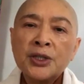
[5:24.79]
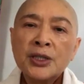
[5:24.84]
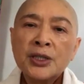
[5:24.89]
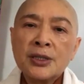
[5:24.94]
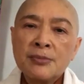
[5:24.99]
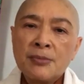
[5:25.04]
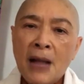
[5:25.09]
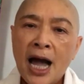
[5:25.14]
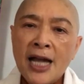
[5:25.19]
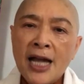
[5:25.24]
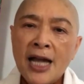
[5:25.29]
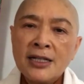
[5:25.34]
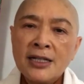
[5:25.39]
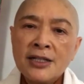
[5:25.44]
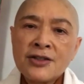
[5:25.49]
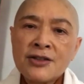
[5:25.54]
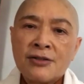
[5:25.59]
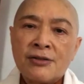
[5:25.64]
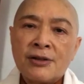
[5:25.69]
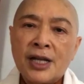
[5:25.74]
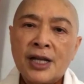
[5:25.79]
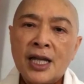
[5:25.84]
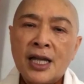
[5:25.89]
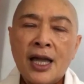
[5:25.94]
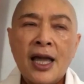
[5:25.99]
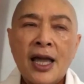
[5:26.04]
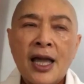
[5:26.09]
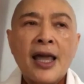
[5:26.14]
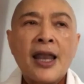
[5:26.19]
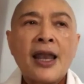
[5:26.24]
monastery
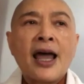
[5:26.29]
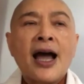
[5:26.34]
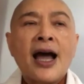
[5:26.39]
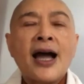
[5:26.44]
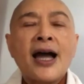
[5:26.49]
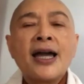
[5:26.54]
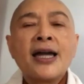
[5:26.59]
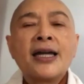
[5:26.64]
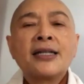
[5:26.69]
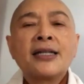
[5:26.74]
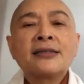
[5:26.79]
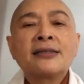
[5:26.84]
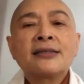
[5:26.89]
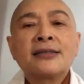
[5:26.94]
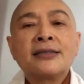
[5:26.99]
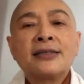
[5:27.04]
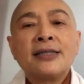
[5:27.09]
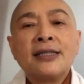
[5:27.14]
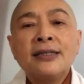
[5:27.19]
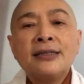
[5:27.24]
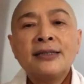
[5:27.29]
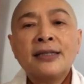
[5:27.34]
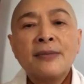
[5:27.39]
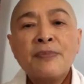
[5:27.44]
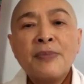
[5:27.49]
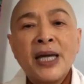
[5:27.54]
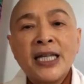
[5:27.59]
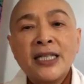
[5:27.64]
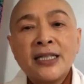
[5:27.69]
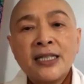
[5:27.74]
and I did the
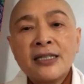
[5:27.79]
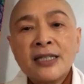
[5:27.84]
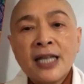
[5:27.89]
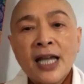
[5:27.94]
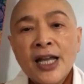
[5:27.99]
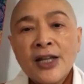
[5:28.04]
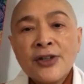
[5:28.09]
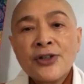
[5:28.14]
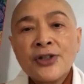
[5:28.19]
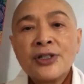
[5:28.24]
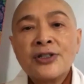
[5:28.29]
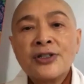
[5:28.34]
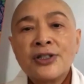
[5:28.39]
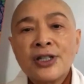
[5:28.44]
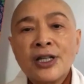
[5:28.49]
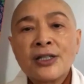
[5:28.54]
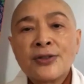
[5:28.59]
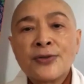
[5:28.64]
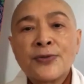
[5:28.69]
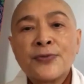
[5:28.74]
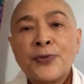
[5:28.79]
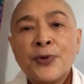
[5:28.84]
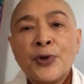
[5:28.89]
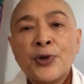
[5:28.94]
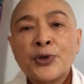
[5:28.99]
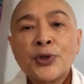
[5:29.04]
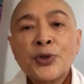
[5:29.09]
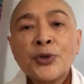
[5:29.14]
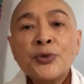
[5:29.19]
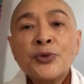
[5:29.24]
meditation just for
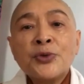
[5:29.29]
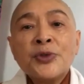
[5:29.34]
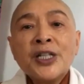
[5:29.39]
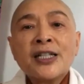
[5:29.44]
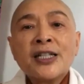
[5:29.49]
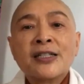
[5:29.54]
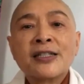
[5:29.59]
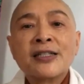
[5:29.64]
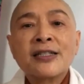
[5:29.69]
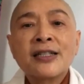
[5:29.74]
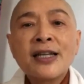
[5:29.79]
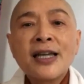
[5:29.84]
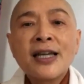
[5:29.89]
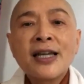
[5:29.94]
2 weeks.